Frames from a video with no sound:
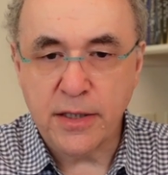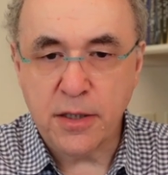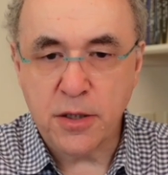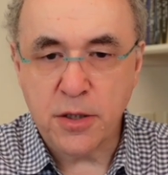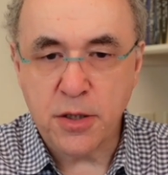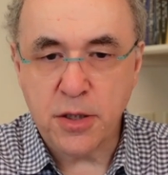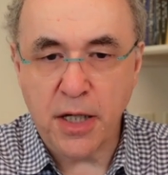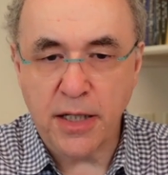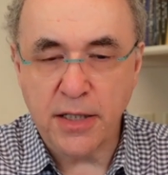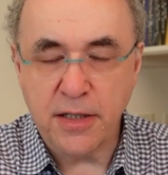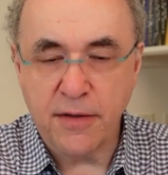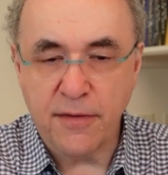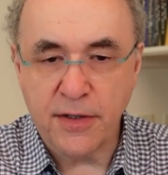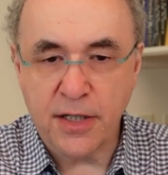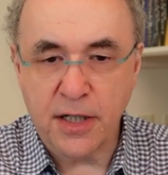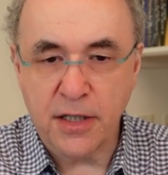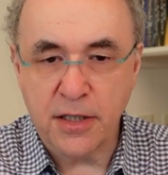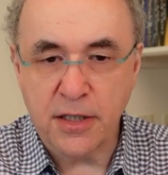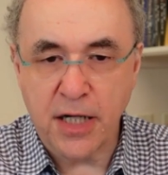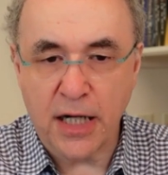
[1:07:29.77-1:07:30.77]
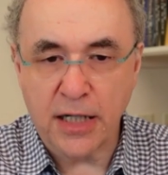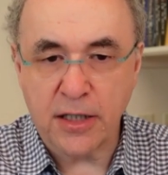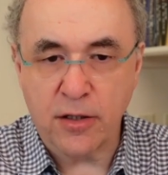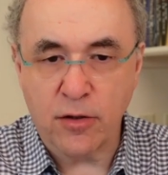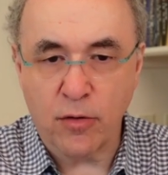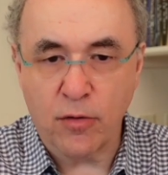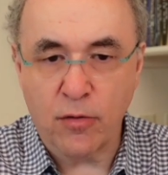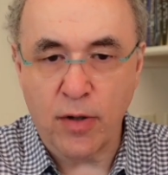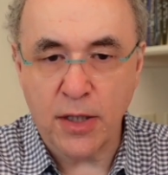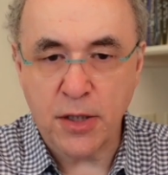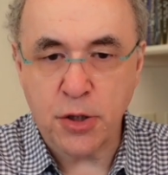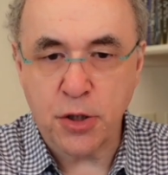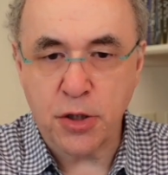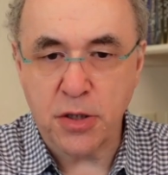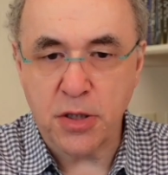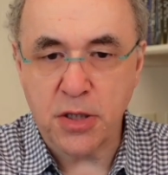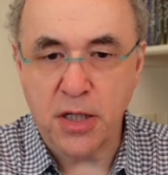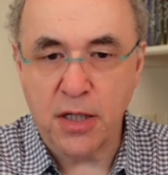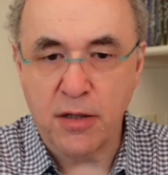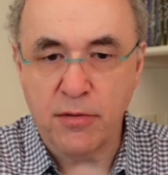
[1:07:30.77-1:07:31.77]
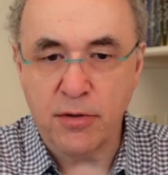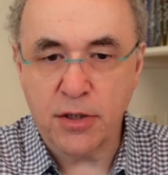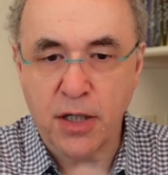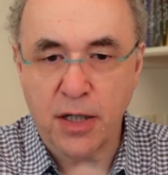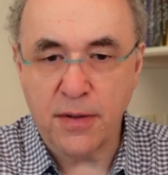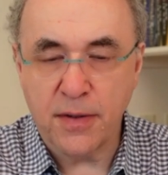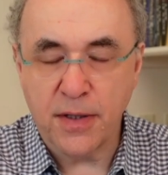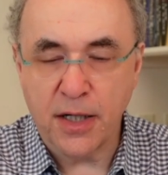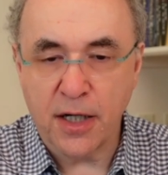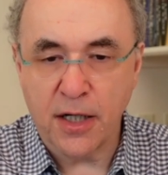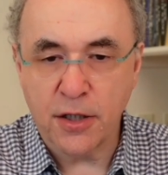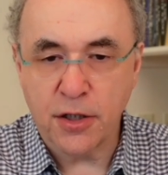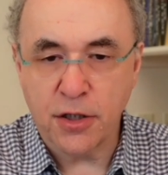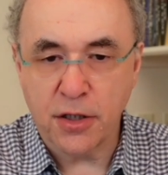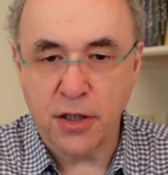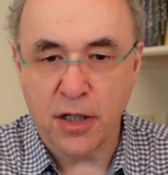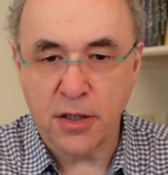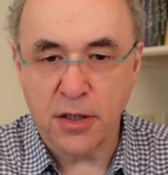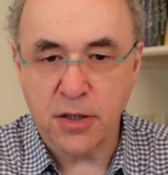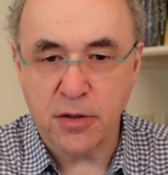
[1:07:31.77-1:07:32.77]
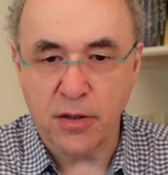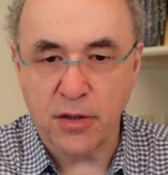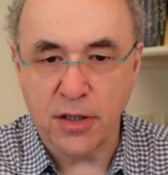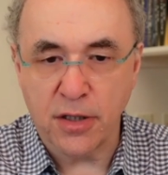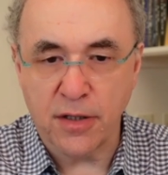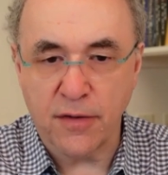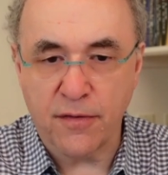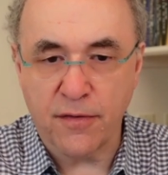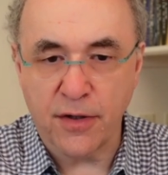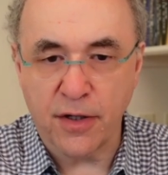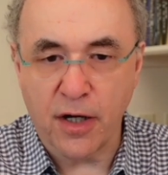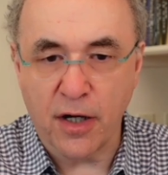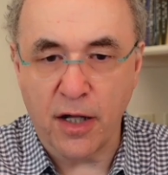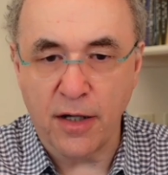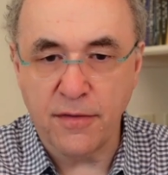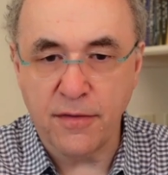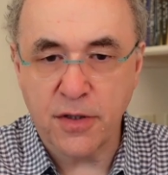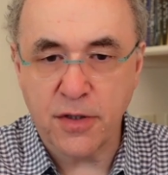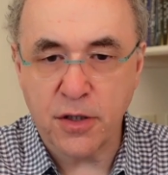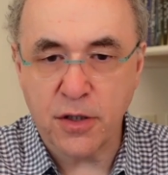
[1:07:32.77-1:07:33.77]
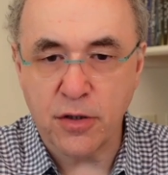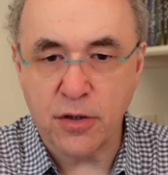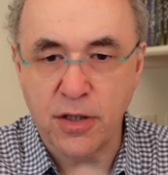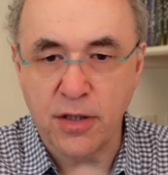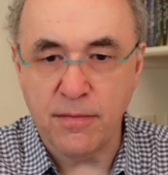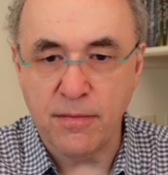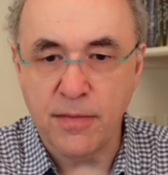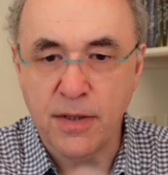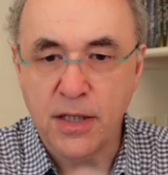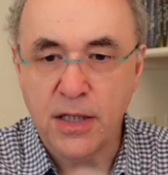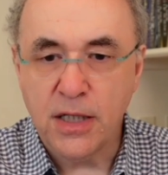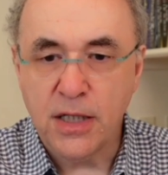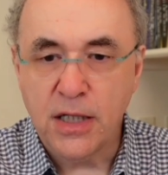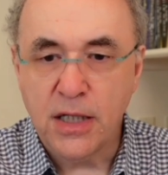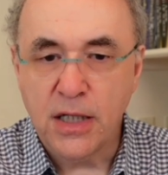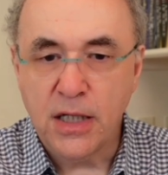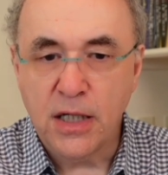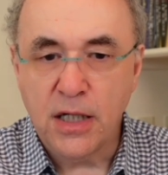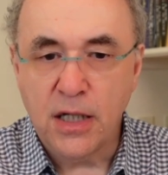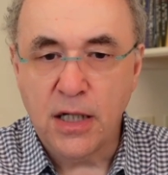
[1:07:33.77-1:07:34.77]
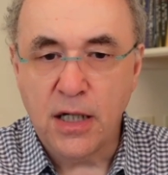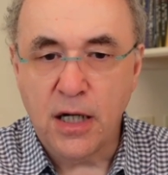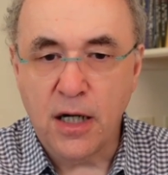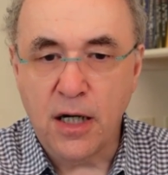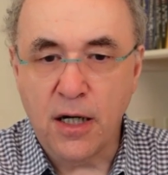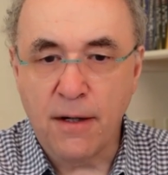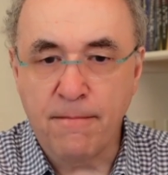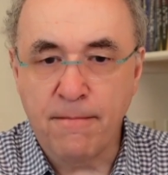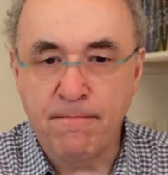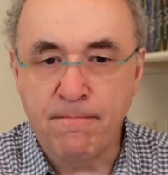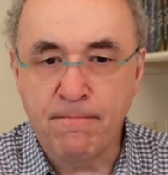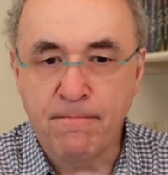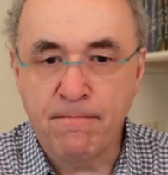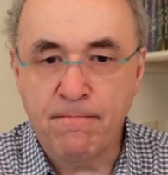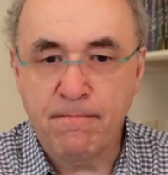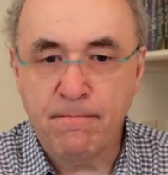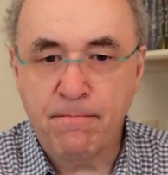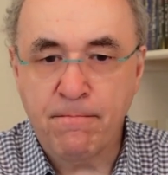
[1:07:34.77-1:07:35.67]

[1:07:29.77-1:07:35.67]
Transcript: scientifically technical questions here, which I think I should answer in a different live stream. Um,